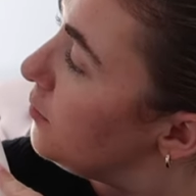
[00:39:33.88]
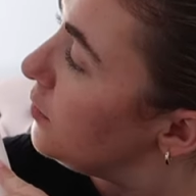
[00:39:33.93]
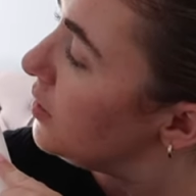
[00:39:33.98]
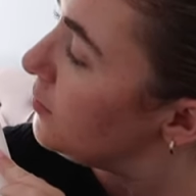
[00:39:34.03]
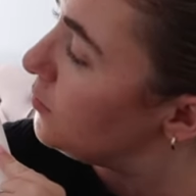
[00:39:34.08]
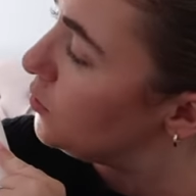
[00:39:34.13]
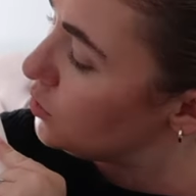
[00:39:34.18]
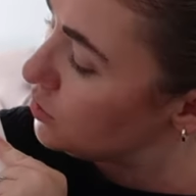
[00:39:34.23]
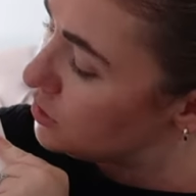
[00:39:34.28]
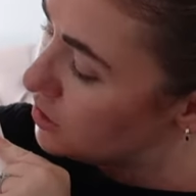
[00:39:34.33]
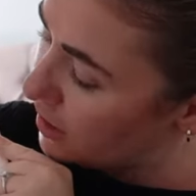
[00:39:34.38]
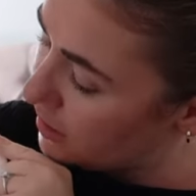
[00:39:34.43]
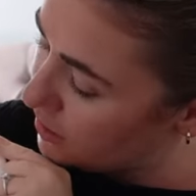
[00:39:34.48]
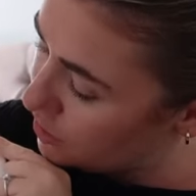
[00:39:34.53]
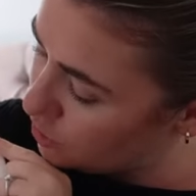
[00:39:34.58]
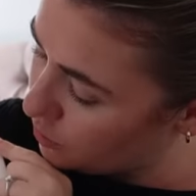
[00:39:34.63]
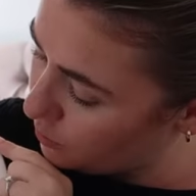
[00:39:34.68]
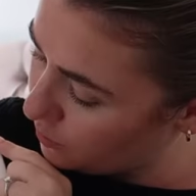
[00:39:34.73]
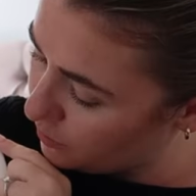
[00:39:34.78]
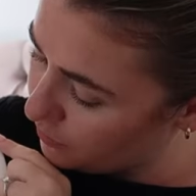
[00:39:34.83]
But I'm not entirely
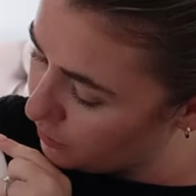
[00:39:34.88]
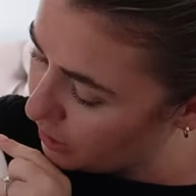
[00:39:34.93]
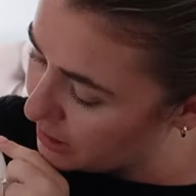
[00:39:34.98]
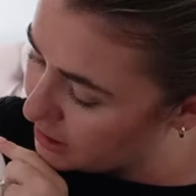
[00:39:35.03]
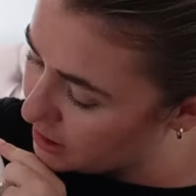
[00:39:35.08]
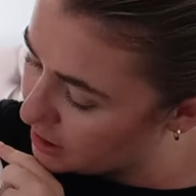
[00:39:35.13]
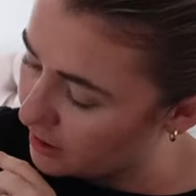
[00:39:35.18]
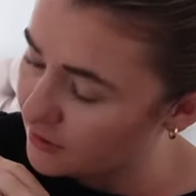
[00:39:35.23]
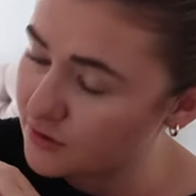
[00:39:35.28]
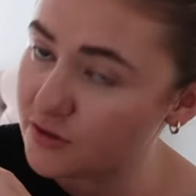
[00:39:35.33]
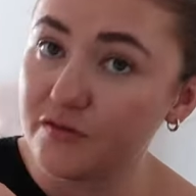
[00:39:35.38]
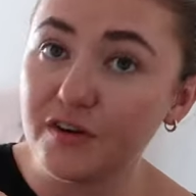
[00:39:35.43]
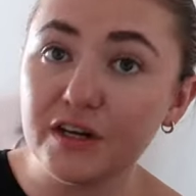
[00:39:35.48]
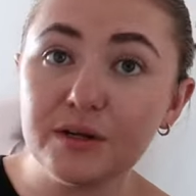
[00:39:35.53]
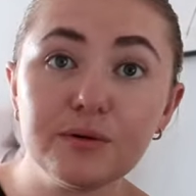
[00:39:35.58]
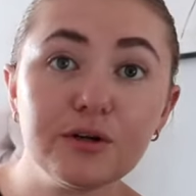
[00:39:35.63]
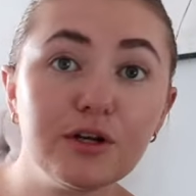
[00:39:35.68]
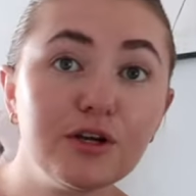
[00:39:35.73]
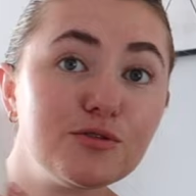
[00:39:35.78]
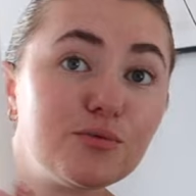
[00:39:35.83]
sure what the rest are. So if
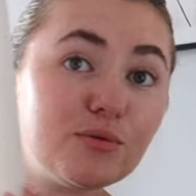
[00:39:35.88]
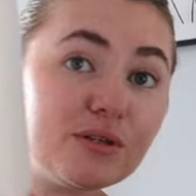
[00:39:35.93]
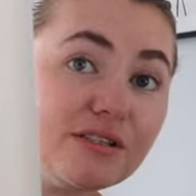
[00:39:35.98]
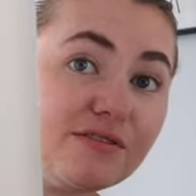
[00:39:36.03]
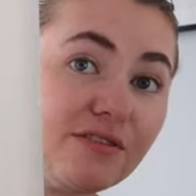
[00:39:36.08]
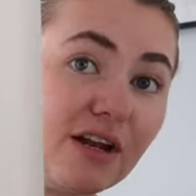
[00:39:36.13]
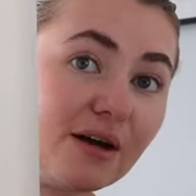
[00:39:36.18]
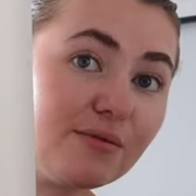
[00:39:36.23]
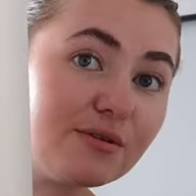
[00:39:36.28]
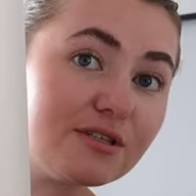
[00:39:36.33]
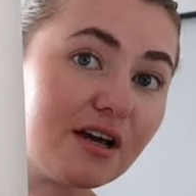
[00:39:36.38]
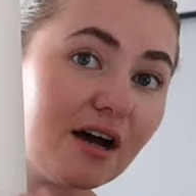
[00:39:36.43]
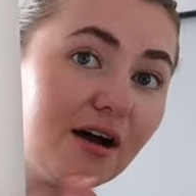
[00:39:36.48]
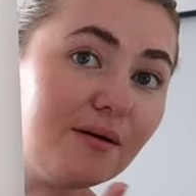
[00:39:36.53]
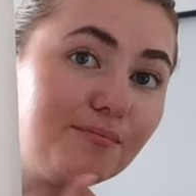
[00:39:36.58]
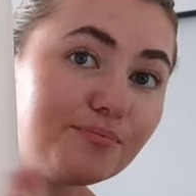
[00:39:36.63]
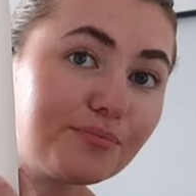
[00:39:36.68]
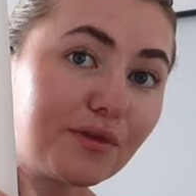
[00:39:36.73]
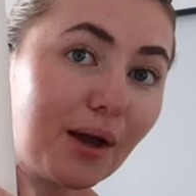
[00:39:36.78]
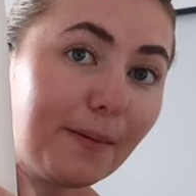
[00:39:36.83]
anyone knows what these flowers
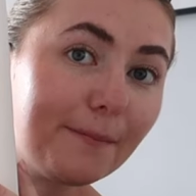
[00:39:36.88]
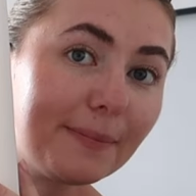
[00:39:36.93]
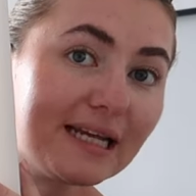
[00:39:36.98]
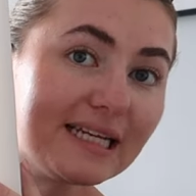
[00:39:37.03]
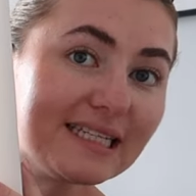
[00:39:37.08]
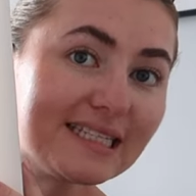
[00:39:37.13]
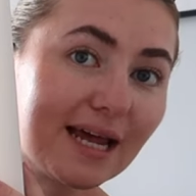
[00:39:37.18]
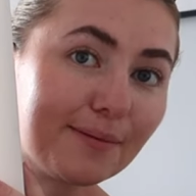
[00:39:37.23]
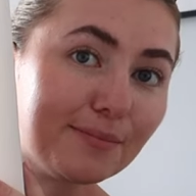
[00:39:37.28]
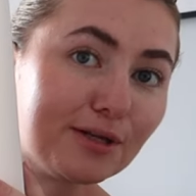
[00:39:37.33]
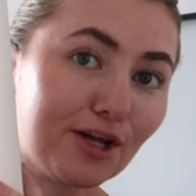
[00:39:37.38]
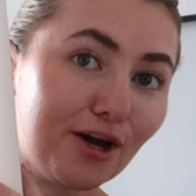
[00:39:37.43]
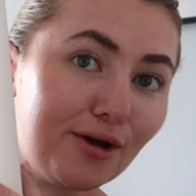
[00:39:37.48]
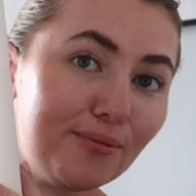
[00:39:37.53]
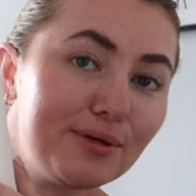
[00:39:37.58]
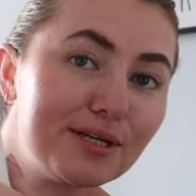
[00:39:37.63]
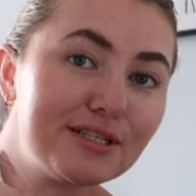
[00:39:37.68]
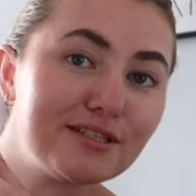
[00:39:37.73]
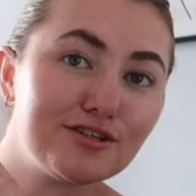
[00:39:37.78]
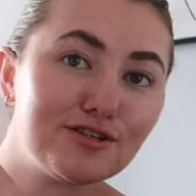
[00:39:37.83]
are, please let me know,
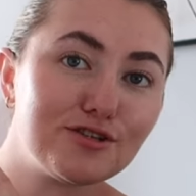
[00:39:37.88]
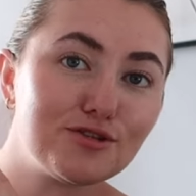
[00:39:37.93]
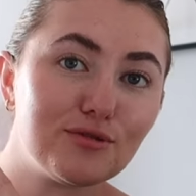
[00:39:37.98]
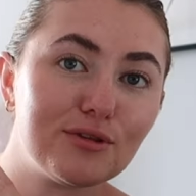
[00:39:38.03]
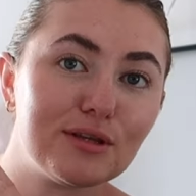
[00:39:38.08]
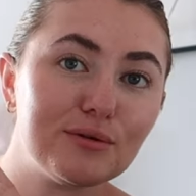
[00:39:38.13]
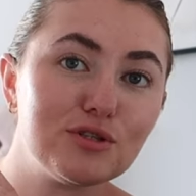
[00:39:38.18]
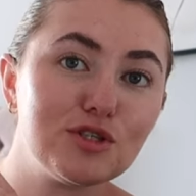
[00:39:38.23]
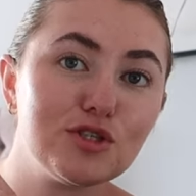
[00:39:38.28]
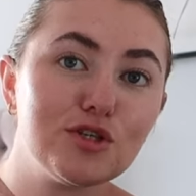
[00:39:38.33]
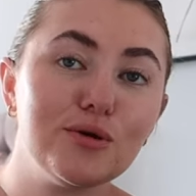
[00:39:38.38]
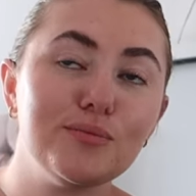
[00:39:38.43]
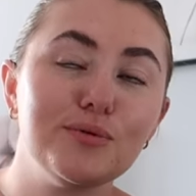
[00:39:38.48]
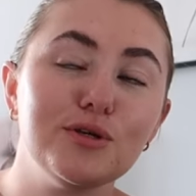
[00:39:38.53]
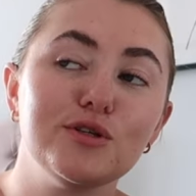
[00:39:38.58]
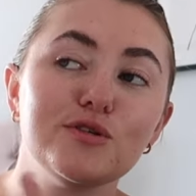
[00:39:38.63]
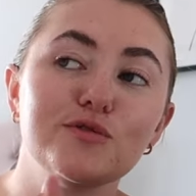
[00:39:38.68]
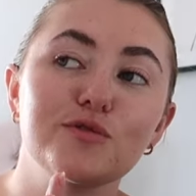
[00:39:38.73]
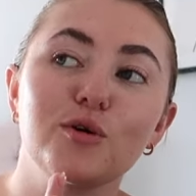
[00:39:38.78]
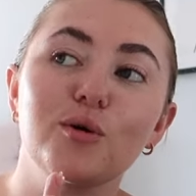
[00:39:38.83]
because I just thought they were so
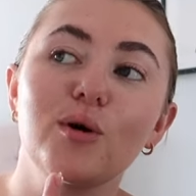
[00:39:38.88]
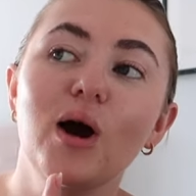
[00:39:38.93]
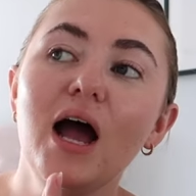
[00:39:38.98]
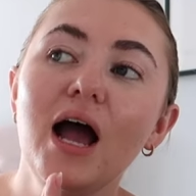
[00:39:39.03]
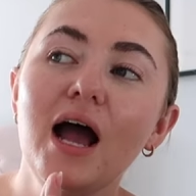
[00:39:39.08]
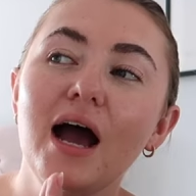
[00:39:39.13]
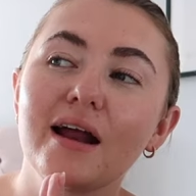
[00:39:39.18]
beautiful.